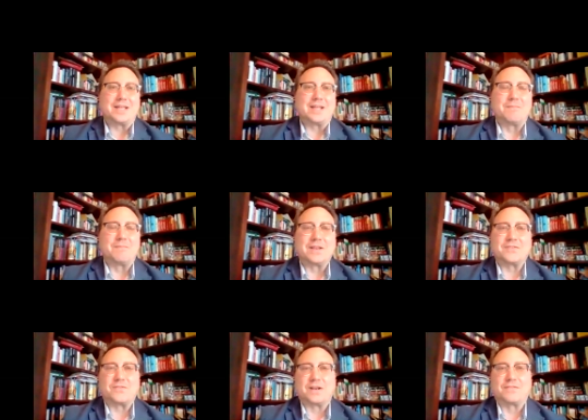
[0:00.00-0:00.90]

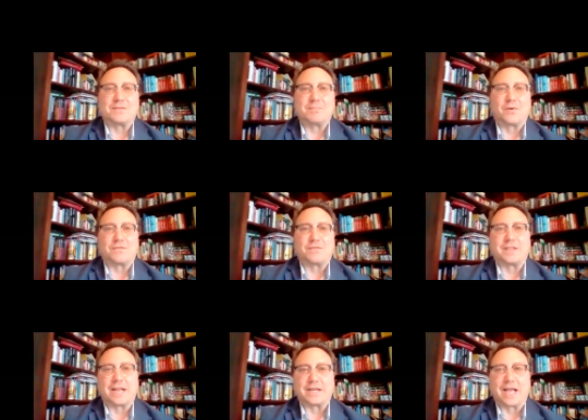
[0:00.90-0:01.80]
Administrative support for
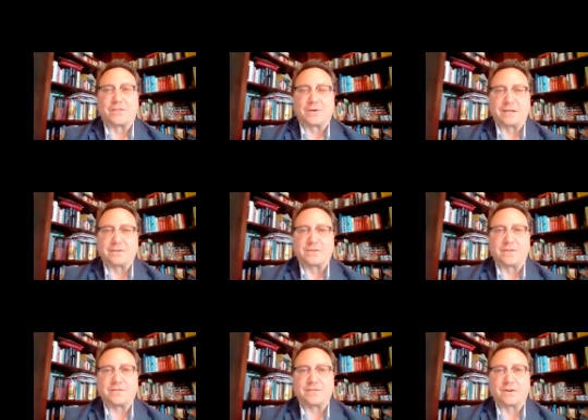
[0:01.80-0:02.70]
data gathering. So
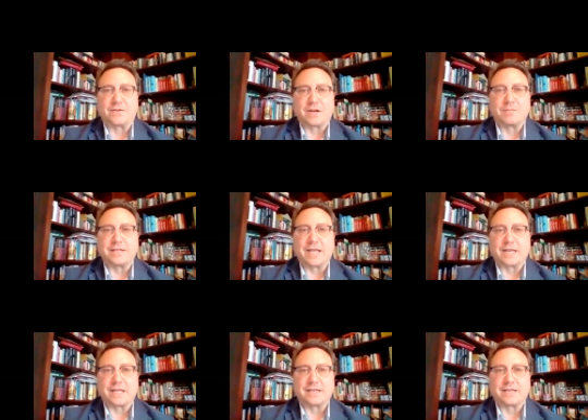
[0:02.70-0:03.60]
these are incredibly
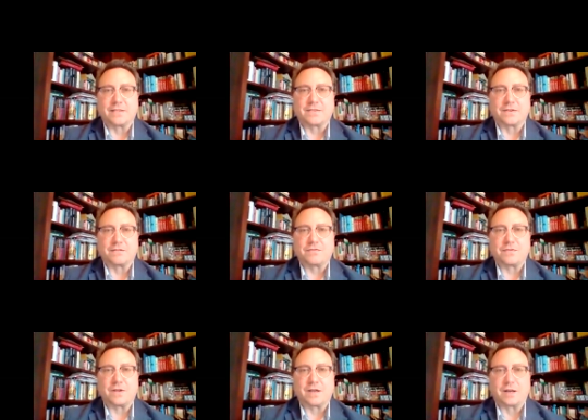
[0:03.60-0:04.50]
data intensive
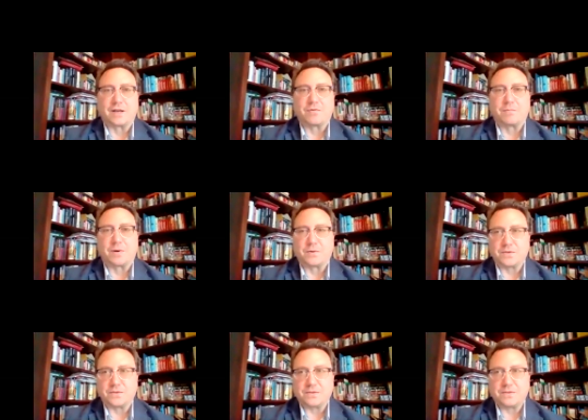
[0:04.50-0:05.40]

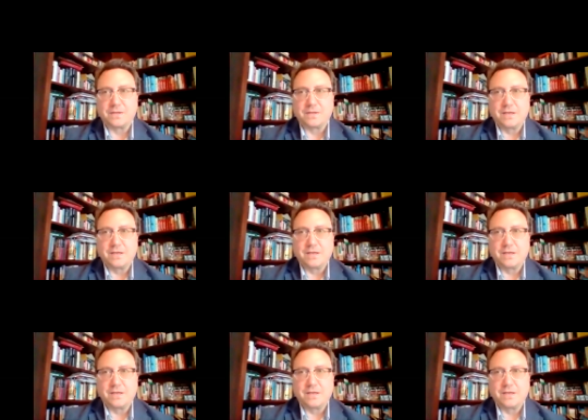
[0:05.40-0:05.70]
proposals.